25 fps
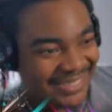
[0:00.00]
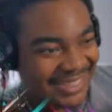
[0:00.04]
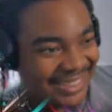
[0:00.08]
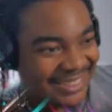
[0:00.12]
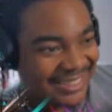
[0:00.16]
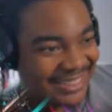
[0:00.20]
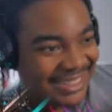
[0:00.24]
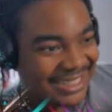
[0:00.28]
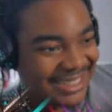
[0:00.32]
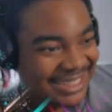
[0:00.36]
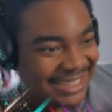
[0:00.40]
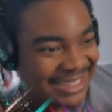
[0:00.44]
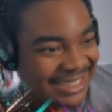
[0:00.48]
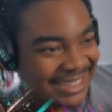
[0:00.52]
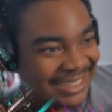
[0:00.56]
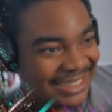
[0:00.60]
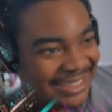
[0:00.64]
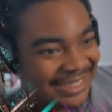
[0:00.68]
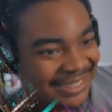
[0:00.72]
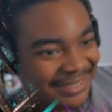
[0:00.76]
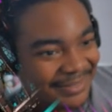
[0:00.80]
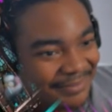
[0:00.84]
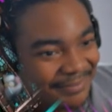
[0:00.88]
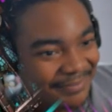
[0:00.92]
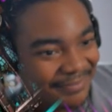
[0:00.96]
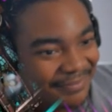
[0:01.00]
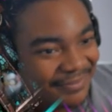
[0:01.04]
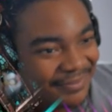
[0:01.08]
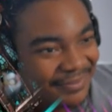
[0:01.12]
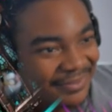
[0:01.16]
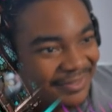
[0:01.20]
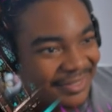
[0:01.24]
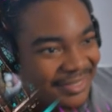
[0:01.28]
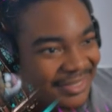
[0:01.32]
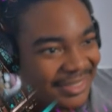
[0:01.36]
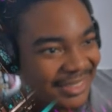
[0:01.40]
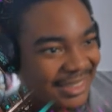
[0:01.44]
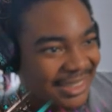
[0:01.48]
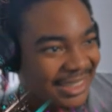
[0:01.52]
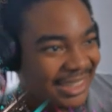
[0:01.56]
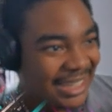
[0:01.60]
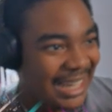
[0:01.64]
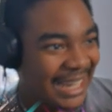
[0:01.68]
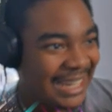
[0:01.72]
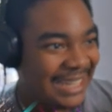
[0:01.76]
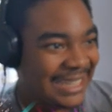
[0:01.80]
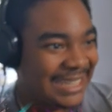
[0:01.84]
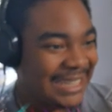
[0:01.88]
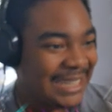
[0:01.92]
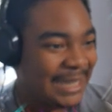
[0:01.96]
Yo, let's get it.
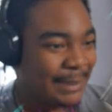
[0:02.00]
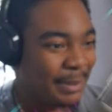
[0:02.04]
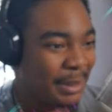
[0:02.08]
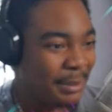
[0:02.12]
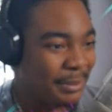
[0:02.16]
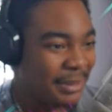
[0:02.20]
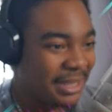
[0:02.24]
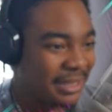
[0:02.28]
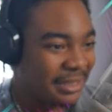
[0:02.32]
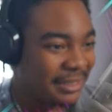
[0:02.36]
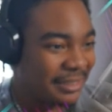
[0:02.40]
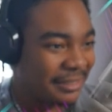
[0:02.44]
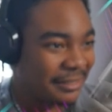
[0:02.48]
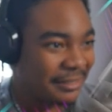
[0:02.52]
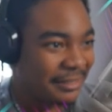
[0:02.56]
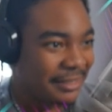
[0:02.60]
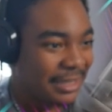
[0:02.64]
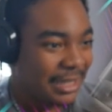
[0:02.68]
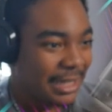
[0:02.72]
Hey, pinball.